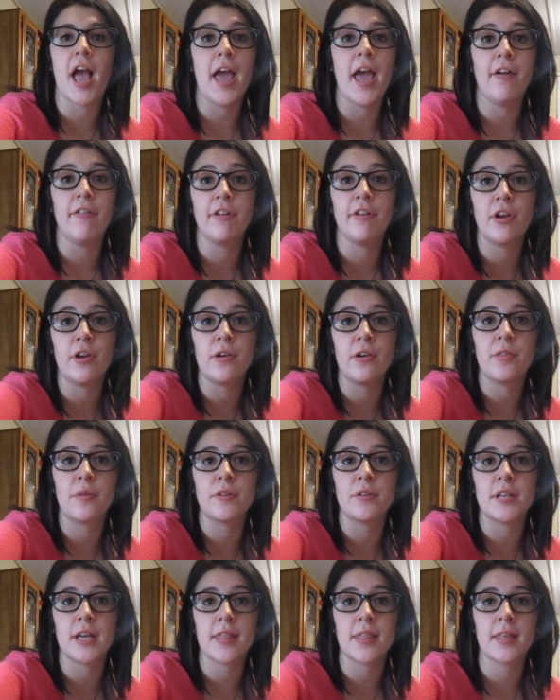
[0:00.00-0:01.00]
I don't know if
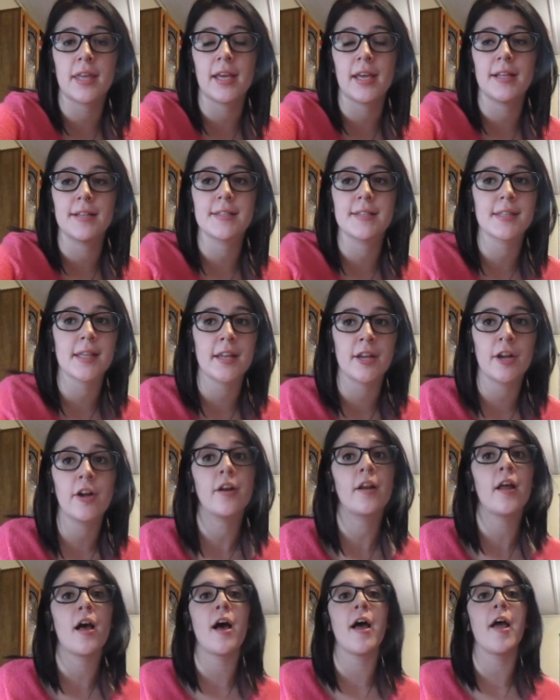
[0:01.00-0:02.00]
they're taking the kids sledding
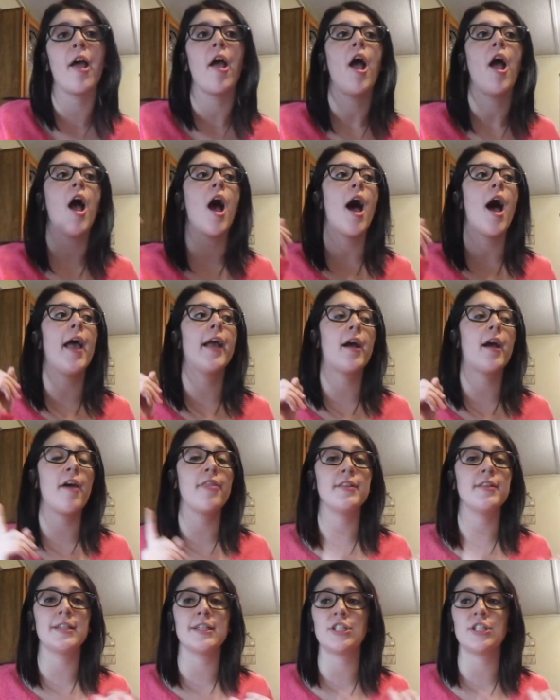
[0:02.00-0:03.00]
or not. I got
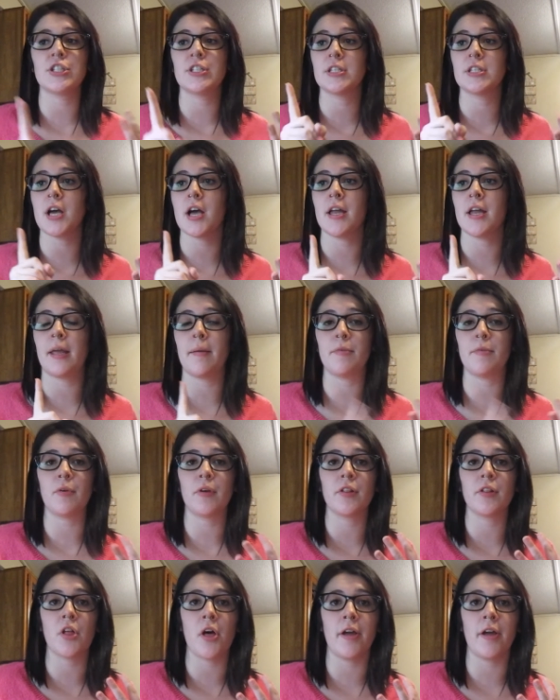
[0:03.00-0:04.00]
the dishes done, I'm
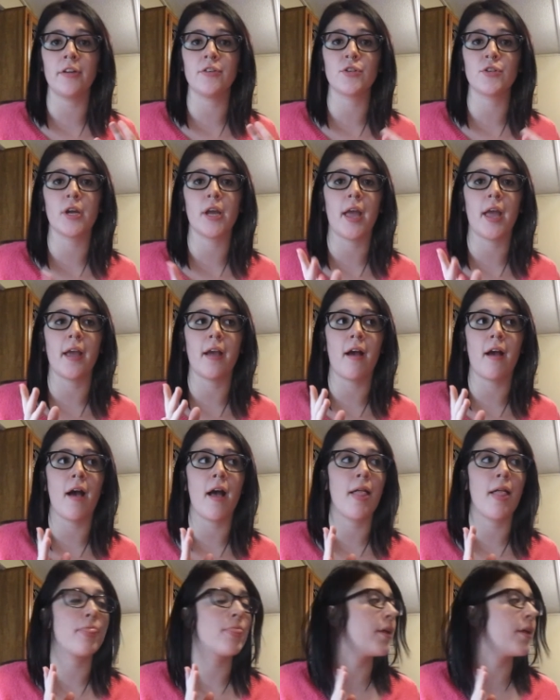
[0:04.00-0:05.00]
doing laundry, I
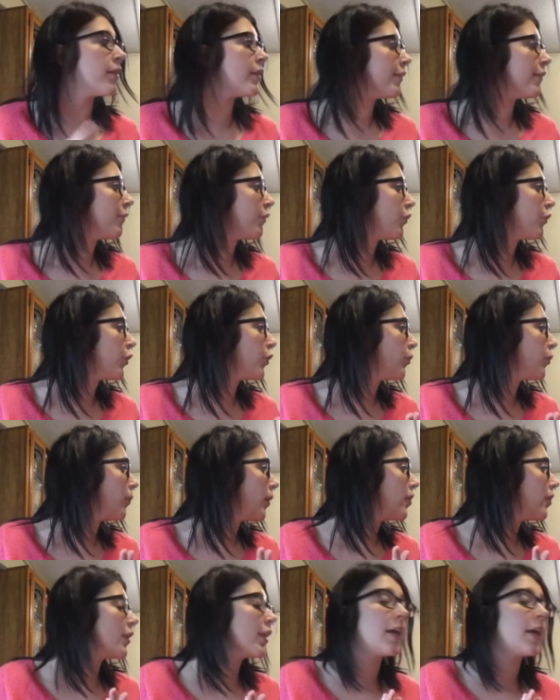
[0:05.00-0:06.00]
got the living room
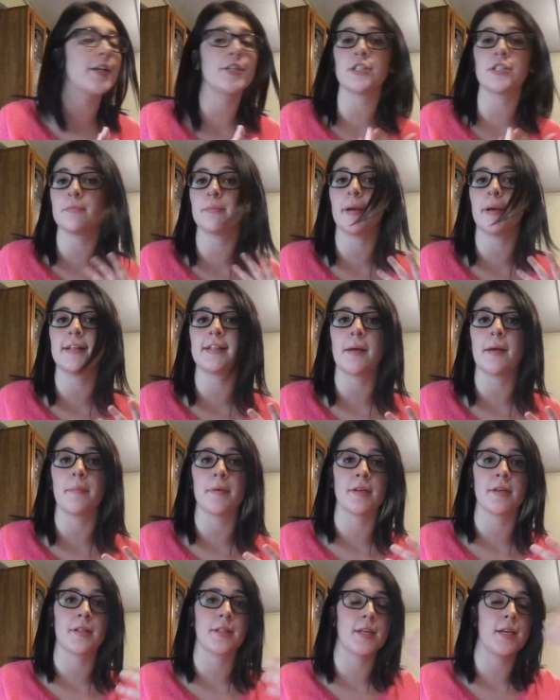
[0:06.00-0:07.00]
and the kitchen picked up
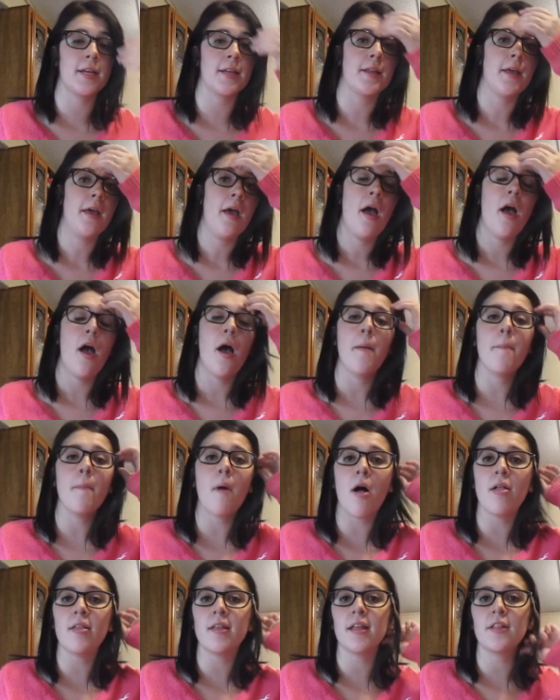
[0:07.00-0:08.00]
and clean.
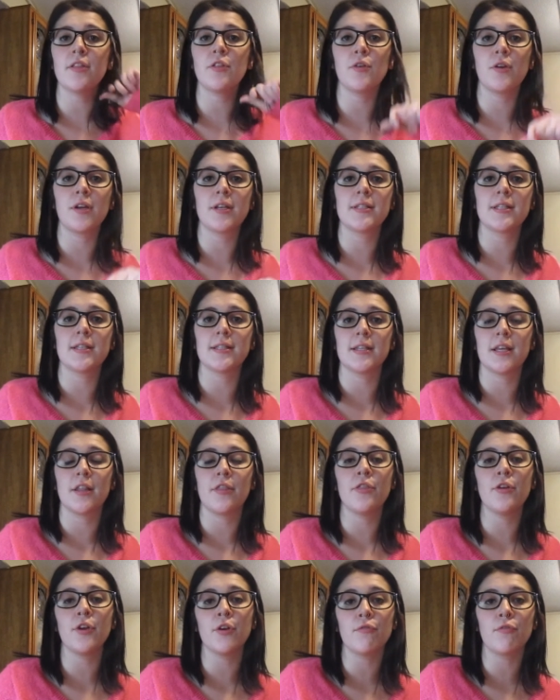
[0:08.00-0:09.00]
Molly and Lucas is
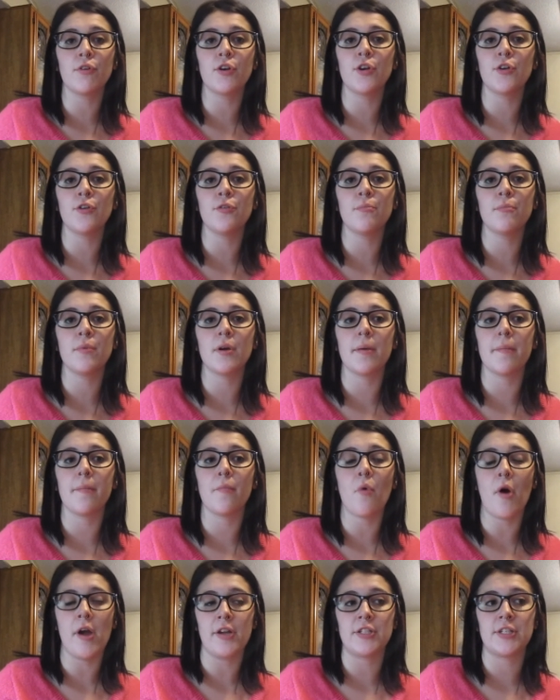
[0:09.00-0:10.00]
in their room
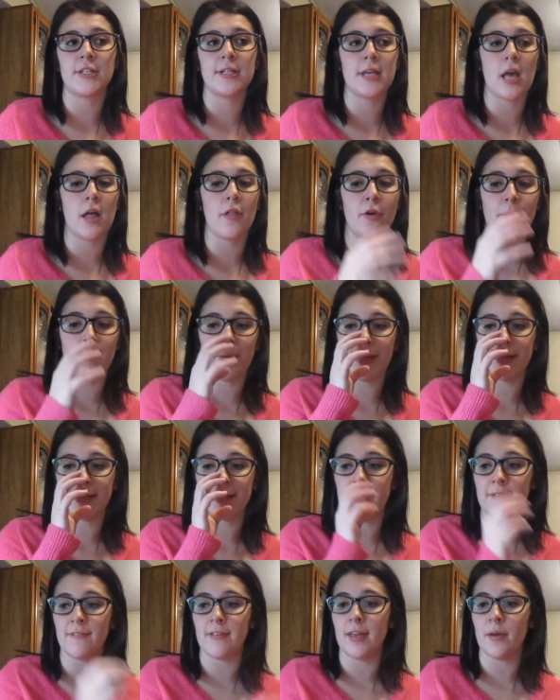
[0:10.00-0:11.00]
watching a little bit
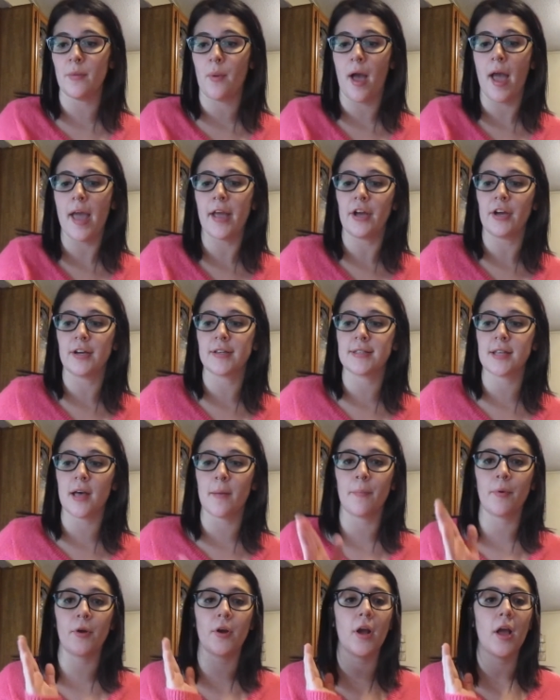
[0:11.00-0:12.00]
of TV while I cook
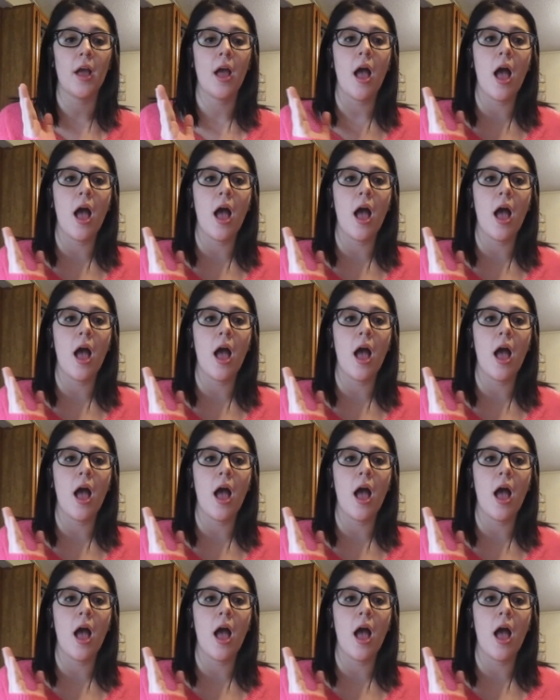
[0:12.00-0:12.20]
supper.